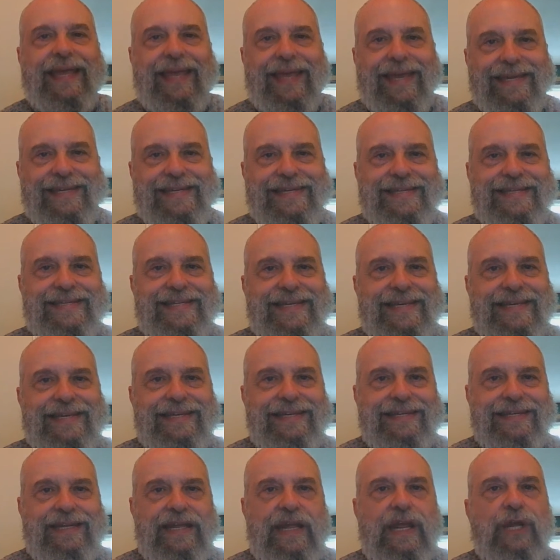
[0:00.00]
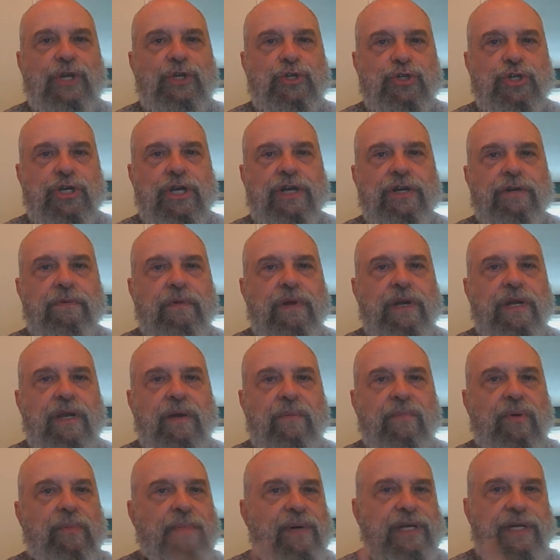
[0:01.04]
antecedent in gender and
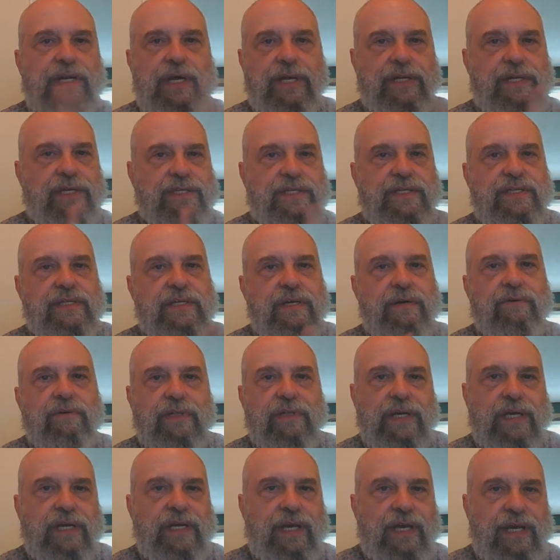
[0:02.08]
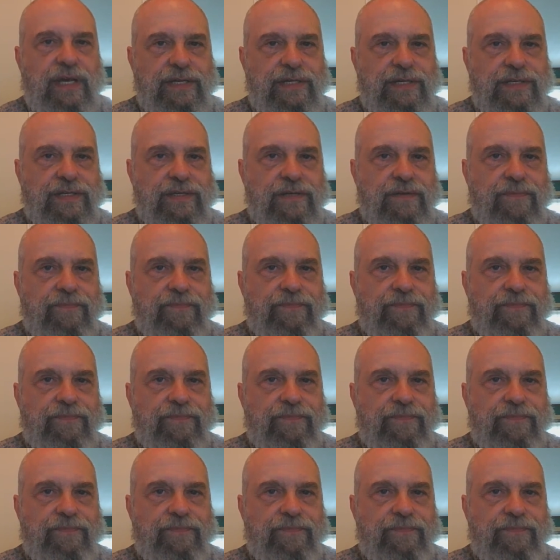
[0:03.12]
number, but not necessarily in case.